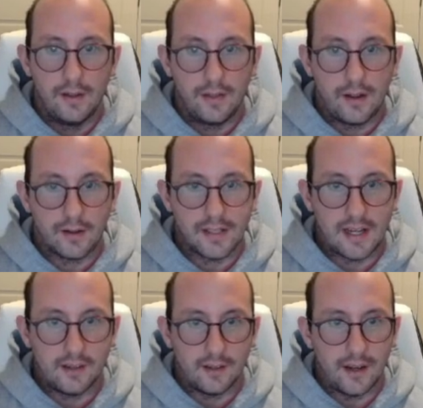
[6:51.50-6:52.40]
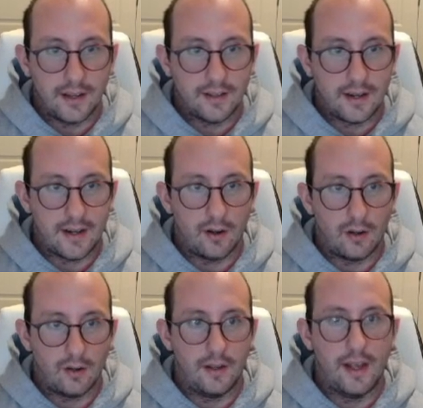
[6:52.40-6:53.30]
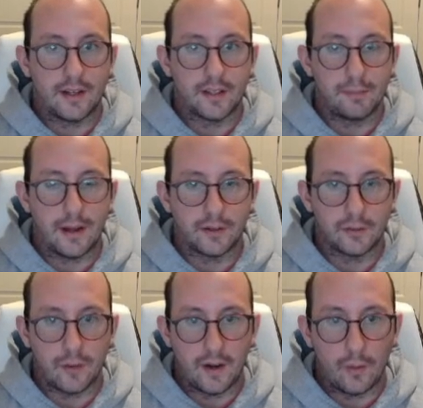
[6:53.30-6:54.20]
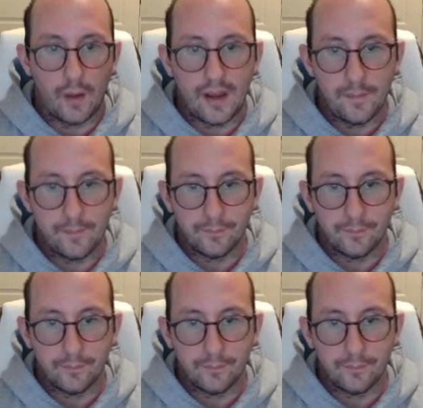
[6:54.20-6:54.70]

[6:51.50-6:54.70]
There's that line that it expects right away.